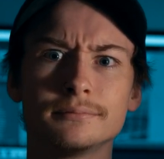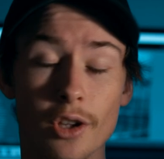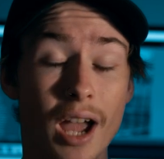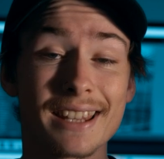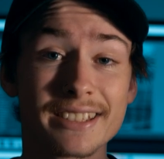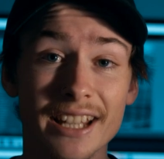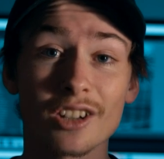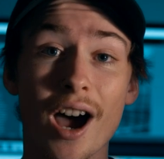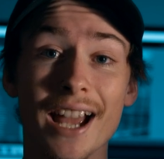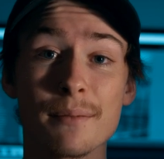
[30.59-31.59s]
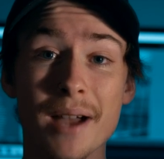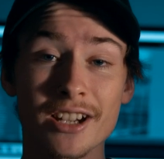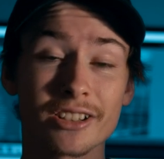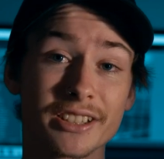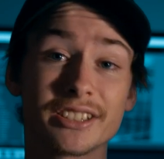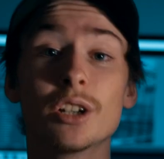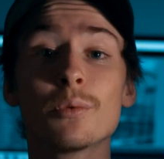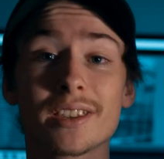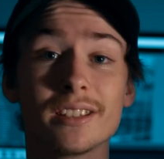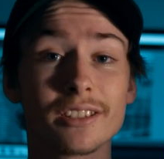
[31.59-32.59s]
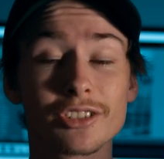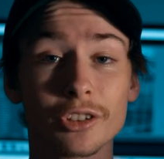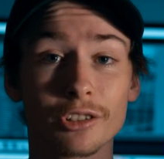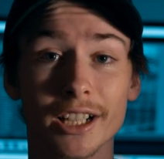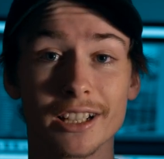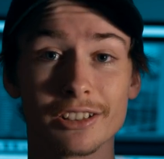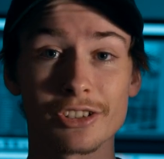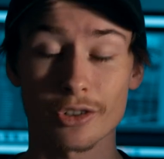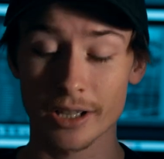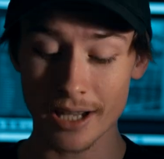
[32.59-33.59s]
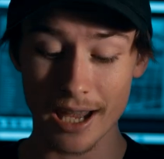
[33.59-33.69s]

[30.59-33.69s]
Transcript: So as said, I am actually still within the scootering industry